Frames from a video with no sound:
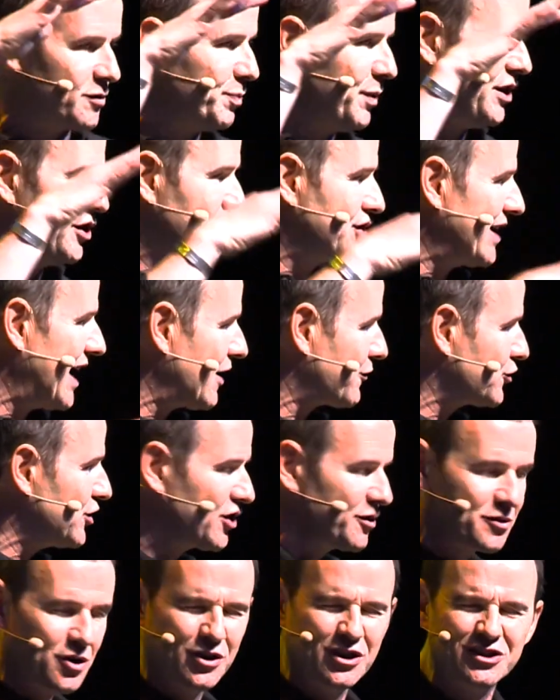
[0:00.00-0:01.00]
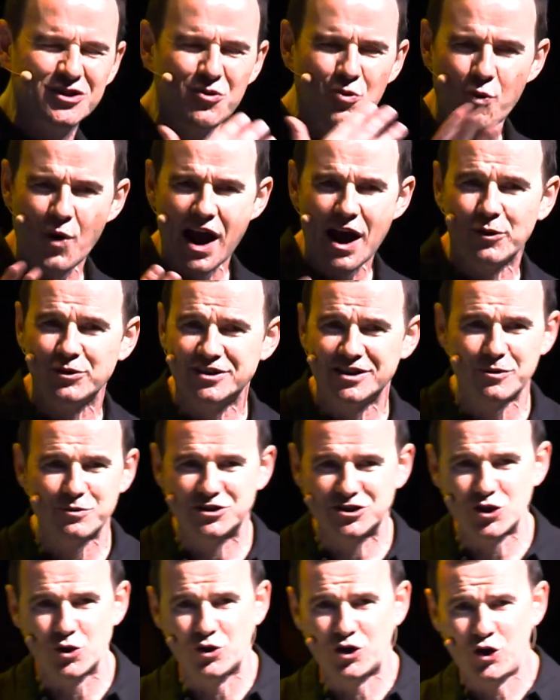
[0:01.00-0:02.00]
speech, and after he comes out, he goes, Wow, he said, that
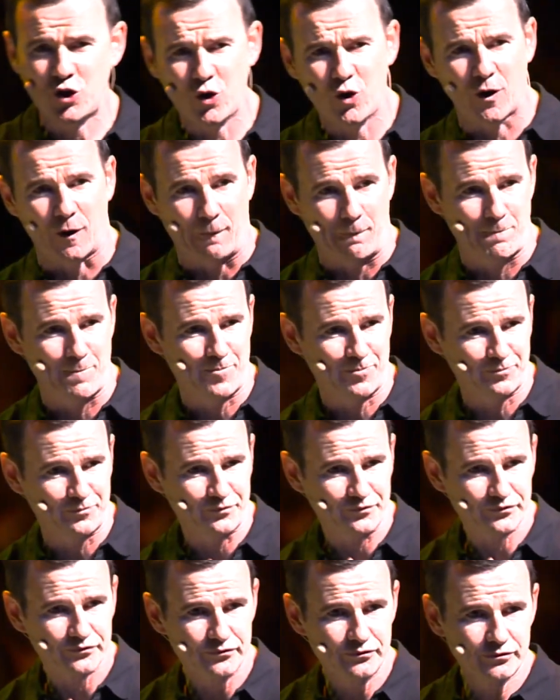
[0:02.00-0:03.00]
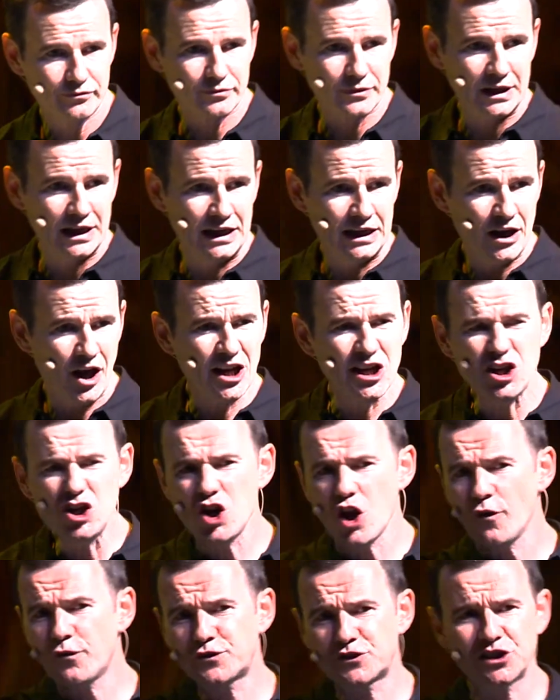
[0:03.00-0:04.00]
was so cool. I'd
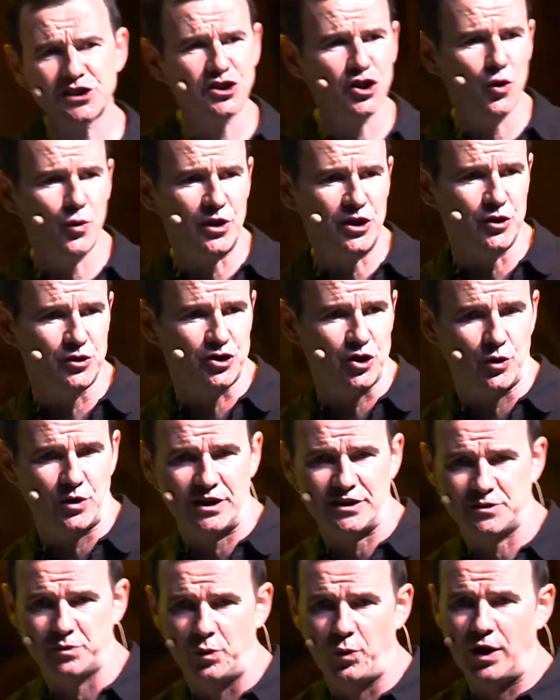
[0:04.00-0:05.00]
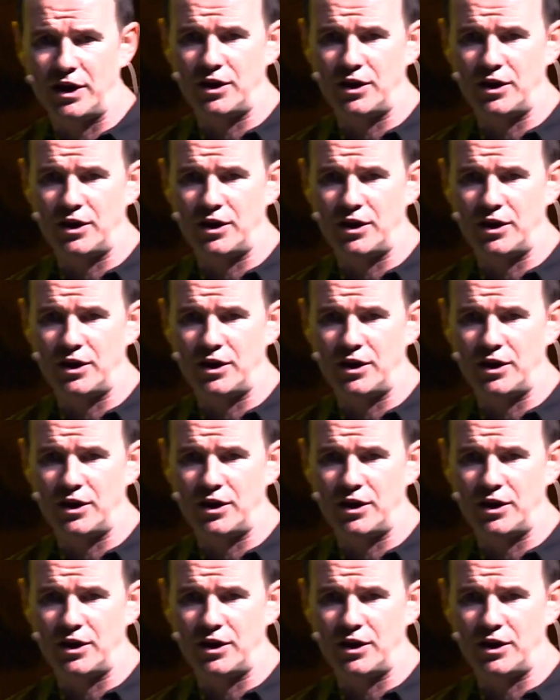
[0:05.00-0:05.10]
love to do what you do. And I said, Well,